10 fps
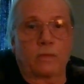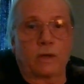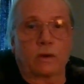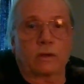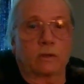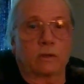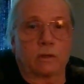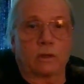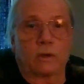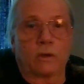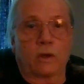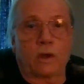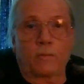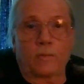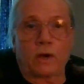American
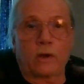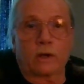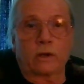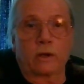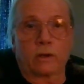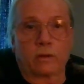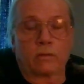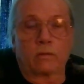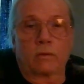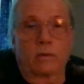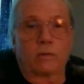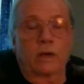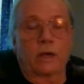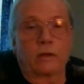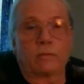uh, America. All
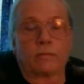right.